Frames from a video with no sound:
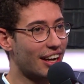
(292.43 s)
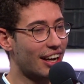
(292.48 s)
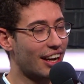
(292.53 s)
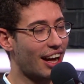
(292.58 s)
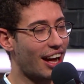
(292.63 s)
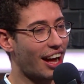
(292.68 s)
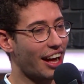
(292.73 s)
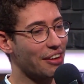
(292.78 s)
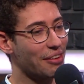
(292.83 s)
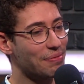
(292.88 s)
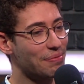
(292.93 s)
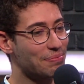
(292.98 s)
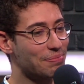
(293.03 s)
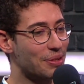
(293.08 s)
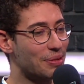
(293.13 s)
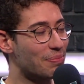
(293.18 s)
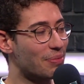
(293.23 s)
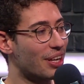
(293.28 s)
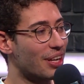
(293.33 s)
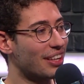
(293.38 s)
I've
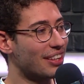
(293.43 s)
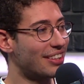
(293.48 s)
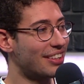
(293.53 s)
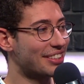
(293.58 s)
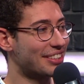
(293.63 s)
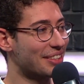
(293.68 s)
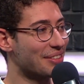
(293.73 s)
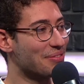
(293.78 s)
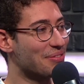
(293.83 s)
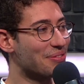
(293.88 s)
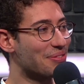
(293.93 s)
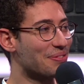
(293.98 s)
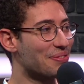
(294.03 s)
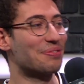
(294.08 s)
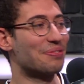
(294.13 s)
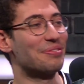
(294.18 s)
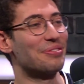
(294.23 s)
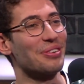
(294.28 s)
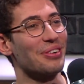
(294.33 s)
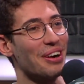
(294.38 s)
been playing TSM
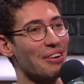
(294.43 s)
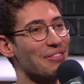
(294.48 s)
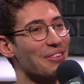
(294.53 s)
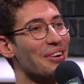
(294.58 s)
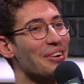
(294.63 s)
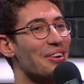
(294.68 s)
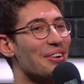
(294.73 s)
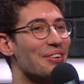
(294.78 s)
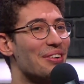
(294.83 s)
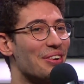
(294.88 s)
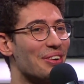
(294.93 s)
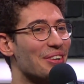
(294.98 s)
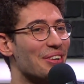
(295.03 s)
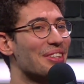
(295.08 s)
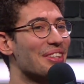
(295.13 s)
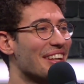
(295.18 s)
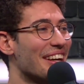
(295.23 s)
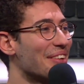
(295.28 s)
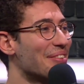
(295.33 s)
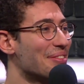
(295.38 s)
for a very long
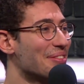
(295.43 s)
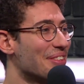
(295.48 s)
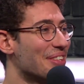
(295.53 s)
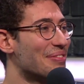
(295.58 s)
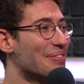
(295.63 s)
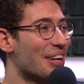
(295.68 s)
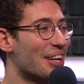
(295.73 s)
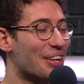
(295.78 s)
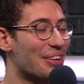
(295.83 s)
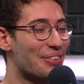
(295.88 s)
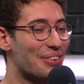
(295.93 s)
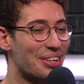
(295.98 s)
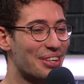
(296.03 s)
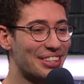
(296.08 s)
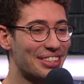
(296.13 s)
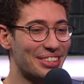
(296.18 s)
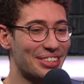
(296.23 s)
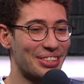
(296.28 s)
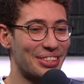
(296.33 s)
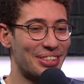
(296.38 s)
time in my career,
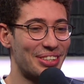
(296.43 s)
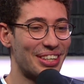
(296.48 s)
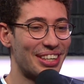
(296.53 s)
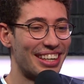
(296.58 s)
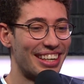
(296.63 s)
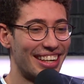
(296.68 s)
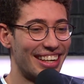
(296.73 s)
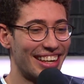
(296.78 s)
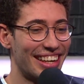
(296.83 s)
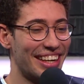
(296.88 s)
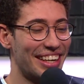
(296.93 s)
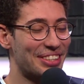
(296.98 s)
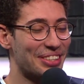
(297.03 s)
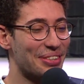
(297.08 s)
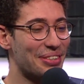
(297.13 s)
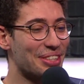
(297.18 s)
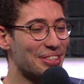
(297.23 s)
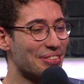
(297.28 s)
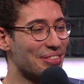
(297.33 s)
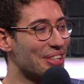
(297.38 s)
so it's
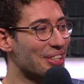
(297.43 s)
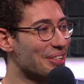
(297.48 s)
always funny to